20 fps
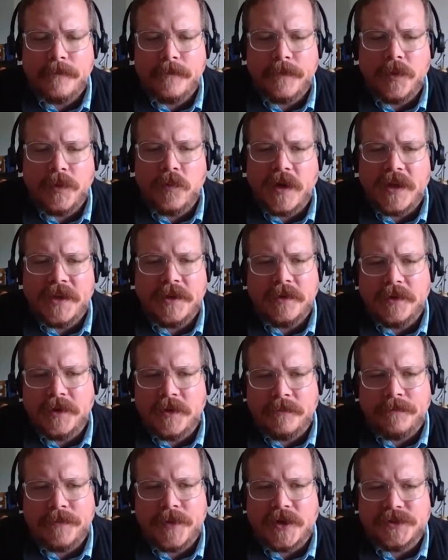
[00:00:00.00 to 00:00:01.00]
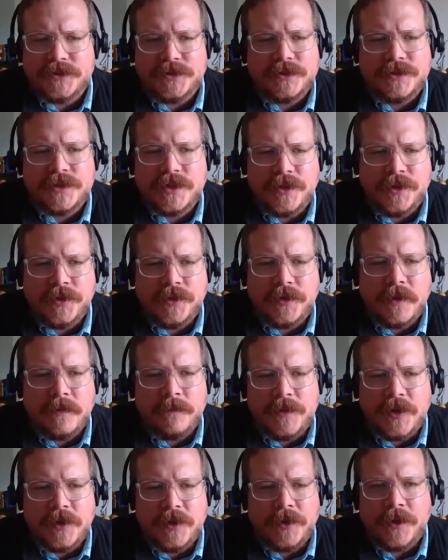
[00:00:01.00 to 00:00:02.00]
When you purchase a new
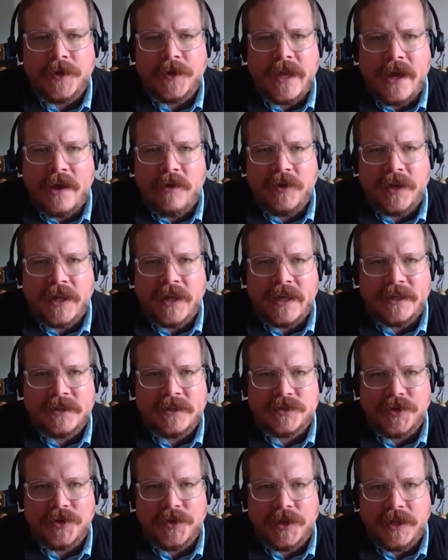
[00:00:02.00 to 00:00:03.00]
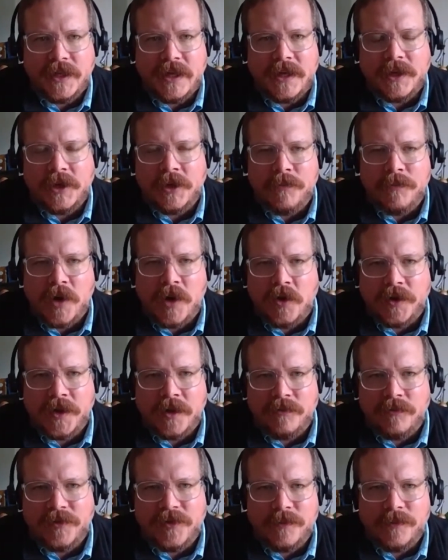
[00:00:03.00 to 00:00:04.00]
computer nowadays, or you get your
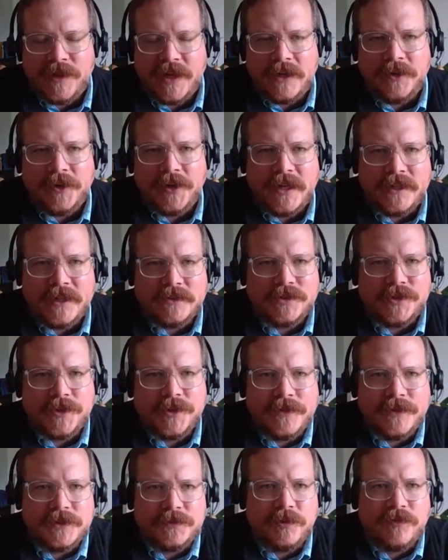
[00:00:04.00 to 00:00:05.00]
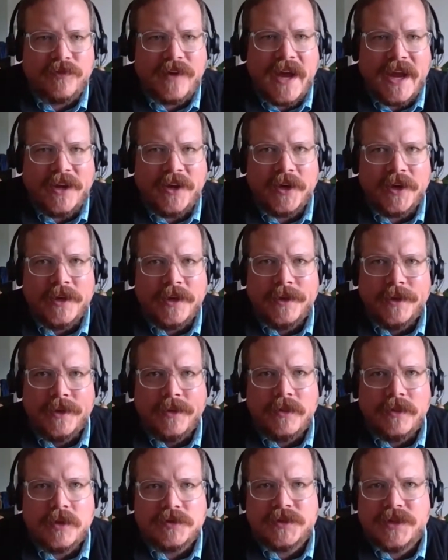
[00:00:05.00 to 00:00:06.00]
modem from the internet service provider,
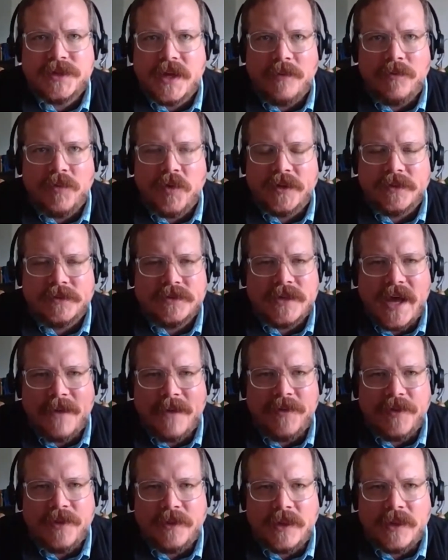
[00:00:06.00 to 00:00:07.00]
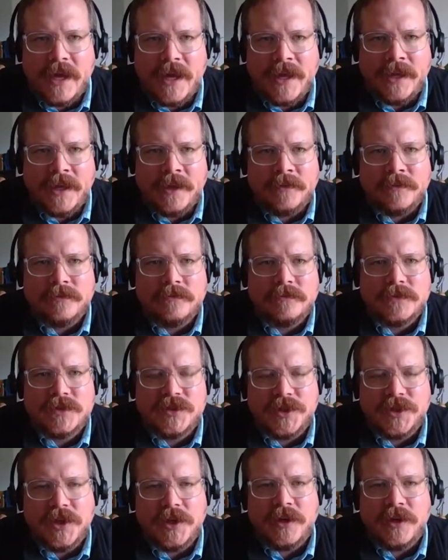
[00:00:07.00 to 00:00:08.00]
those come with top of the line
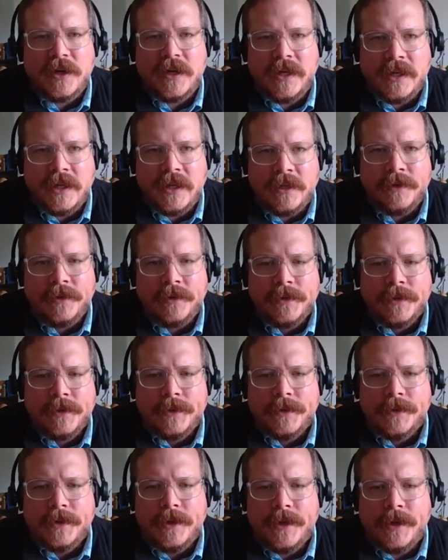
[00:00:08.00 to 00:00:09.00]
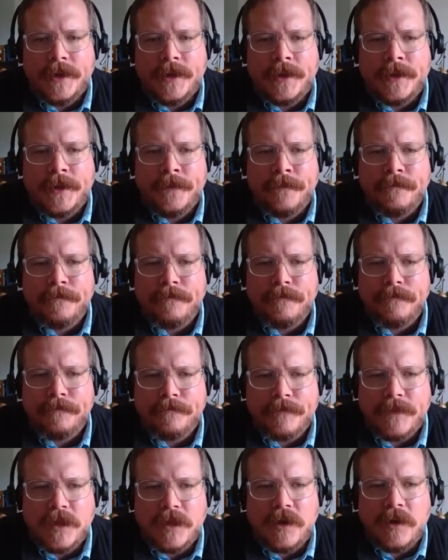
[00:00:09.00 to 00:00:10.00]
security.
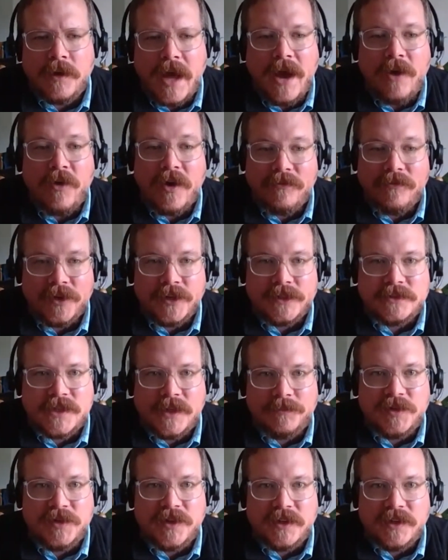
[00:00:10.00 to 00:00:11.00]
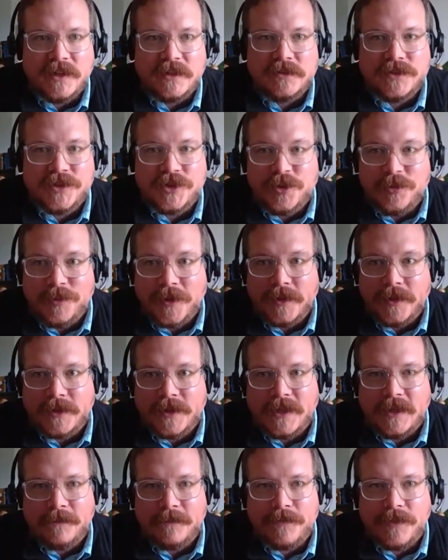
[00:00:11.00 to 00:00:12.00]
However, it's up to the consumer to
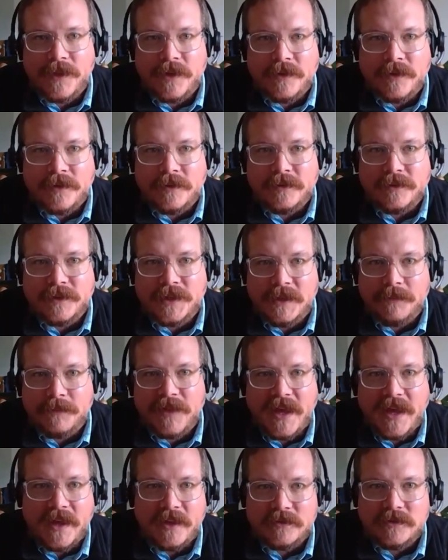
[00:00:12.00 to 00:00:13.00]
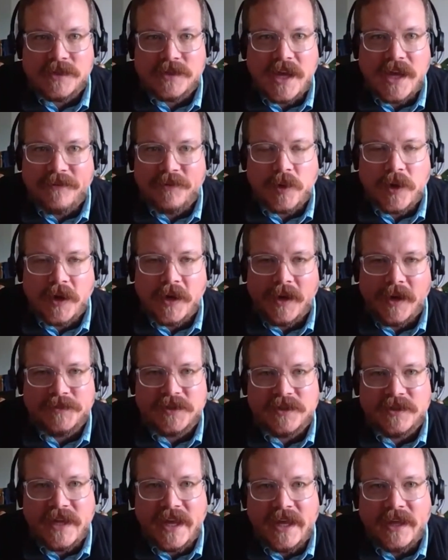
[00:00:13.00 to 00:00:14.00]
keep that software up to
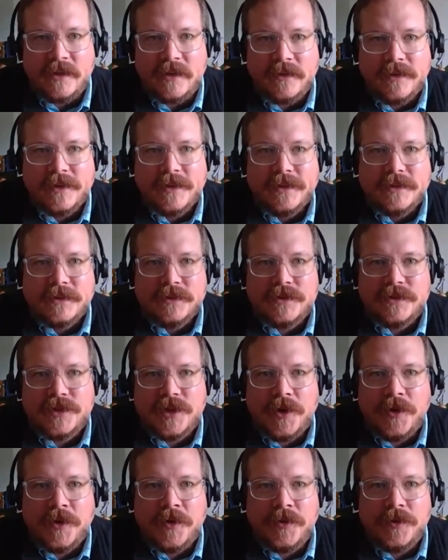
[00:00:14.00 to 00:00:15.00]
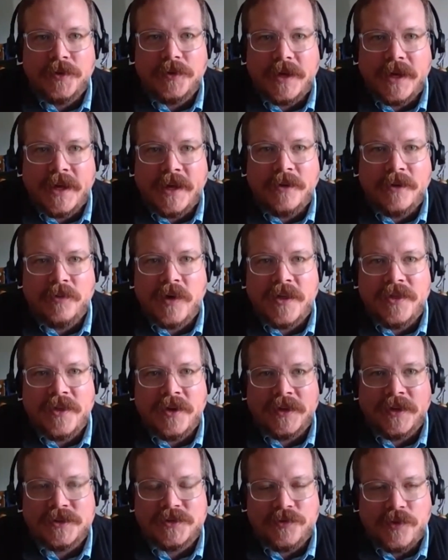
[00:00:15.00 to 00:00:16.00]
date. So
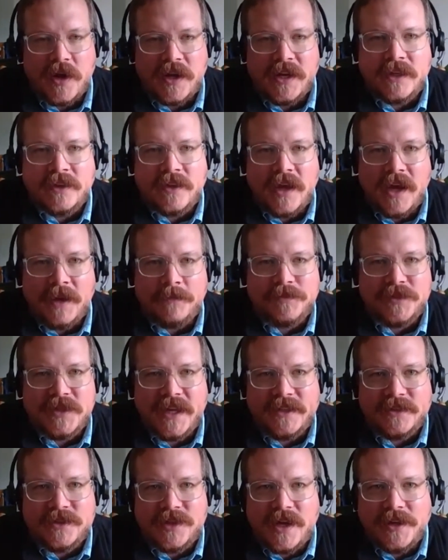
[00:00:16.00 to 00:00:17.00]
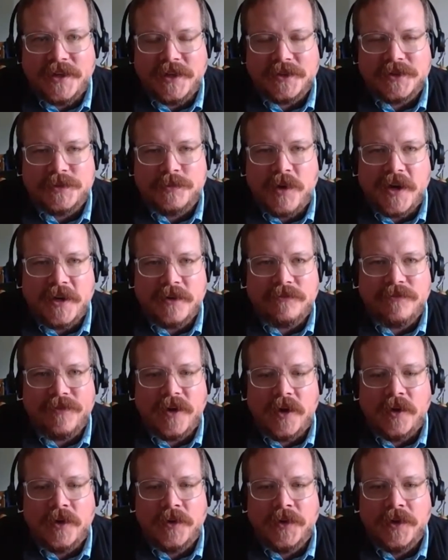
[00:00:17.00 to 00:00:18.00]
whether it's running the updates on your
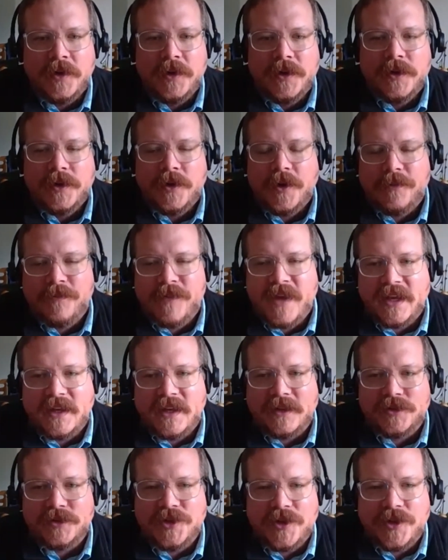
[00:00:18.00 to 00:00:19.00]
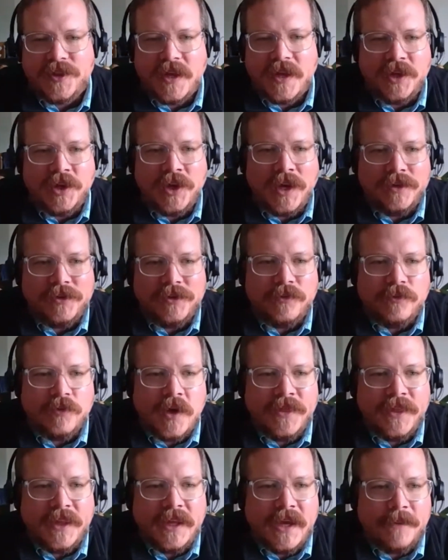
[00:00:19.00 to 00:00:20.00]
smartphone or making sure that you
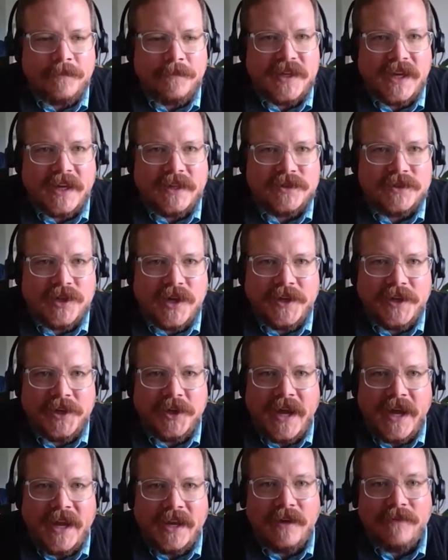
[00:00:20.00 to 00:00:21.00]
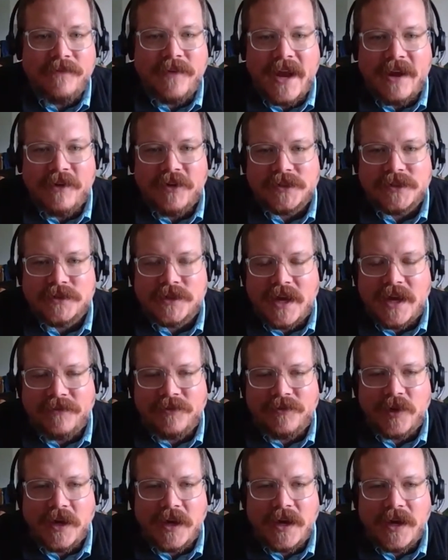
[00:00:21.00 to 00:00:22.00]
run the updates on your antivirus
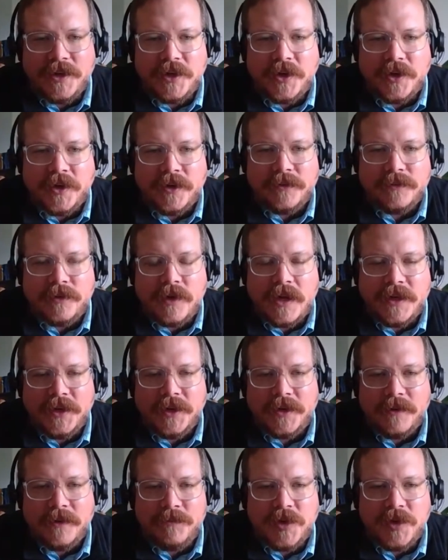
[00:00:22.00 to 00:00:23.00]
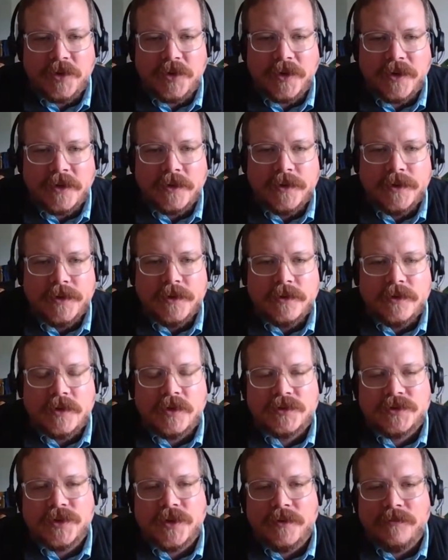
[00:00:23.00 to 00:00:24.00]
software on your computer,
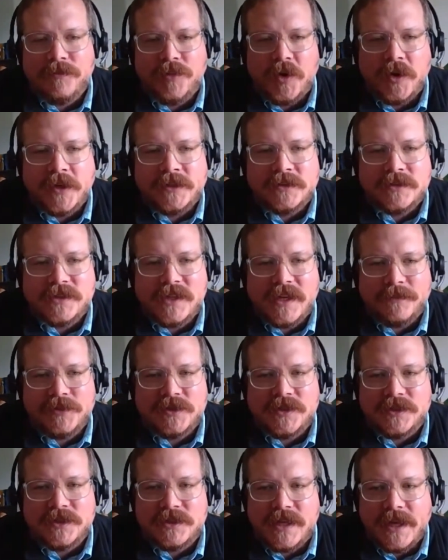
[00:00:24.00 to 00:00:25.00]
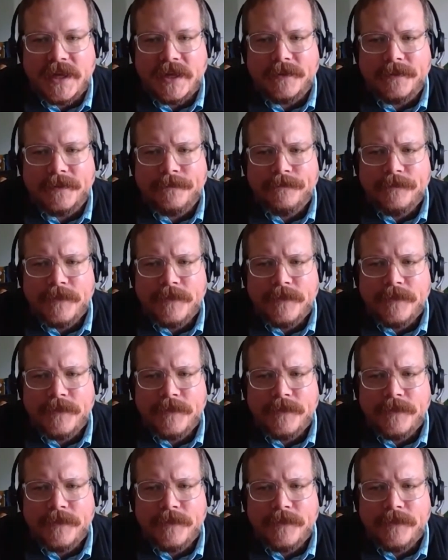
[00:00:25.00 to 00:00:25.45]
those are important steps to take.